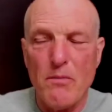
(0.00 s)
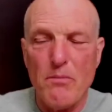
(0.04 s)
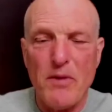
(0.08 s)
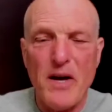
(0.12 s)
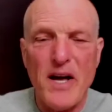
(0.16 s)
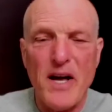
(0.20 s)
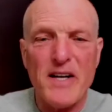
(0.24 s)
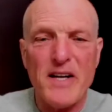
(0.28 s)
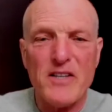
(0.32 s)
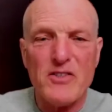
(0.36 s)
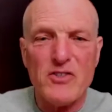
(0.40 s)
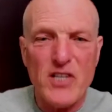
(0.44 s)

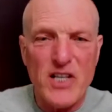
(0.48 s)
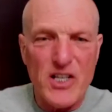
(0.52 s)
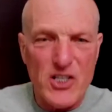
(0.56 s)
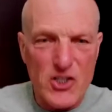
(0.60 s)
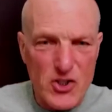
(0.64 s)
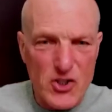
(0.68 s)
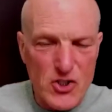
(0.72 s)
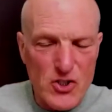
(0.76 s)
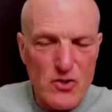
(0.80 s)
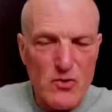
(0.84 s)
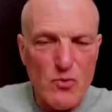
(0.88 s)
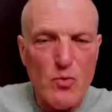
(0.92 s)
pay
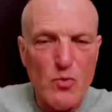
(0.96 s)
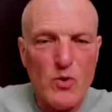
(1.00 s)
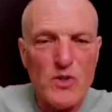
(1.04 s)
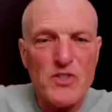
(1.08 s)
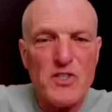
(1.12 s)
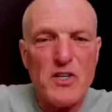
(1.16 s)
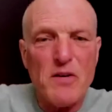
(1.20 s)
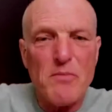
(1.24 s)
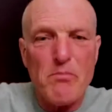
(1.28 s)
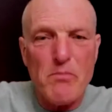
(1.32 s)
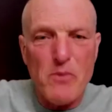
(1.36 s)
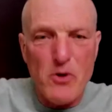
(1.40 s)
attention to
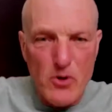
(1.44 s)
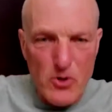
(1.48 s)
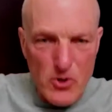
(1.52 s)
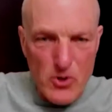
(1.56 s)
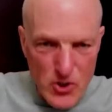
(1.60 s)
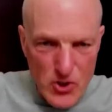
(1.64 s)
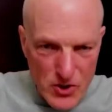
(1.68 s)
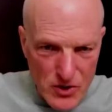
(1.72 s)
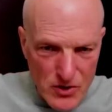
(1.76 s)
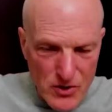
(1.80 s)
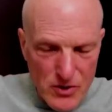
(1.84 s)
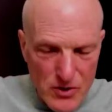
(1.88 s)
what's
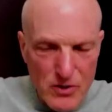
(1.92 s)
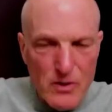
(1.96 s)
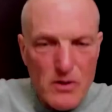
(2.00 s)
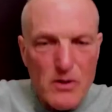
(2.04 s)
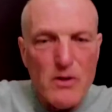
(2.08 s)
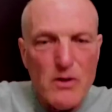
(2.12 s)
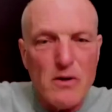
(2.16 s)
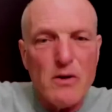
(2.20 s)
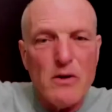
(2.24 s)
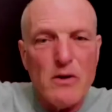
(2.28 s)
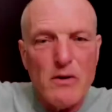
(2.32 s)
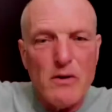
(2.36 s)
emergent
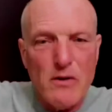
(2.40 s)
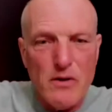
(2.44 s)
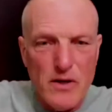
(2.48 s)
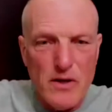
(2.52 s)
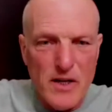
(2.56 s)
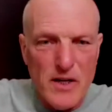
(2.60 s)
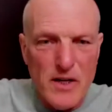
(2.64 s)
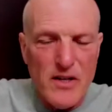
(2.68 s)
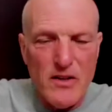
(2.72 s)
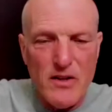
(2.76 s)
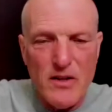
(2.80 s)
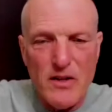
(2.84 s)

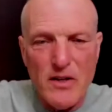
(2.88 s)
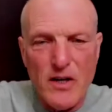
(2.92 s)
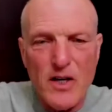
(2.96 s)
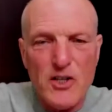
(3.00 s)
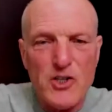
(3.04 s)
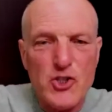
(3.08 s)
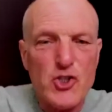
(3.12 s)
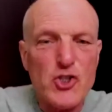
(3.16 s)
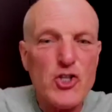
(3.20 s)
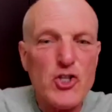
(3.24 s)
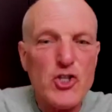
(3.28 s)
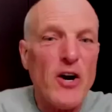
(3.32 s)
in
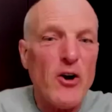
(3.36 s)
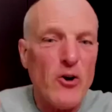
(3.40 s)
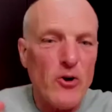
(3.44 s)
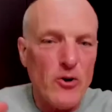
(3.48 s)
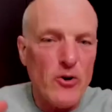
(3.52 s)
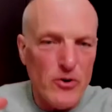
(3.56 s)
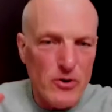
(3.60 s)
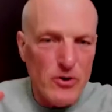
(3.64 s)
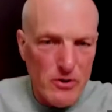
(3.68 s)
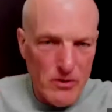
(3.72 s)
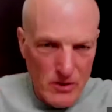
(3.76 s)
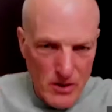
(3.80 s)
a
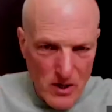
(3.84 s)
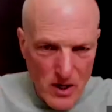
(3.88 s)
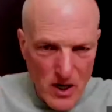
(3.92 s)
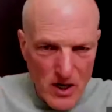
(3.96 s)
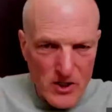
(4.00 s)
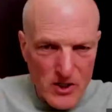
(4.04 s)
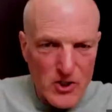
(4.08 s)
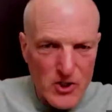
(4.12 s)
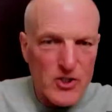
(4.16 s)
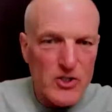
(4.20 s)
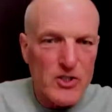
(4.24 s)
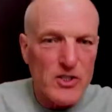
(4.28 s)
shared
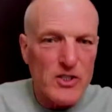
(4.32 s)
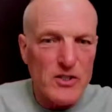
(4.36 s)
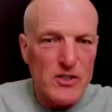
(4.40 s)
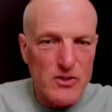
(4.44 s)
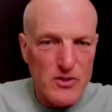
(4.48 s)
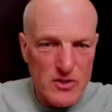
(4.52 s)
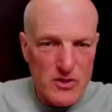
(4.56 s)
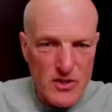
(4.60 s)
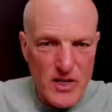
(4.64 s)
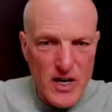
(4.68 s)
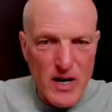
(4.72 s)
consciousness.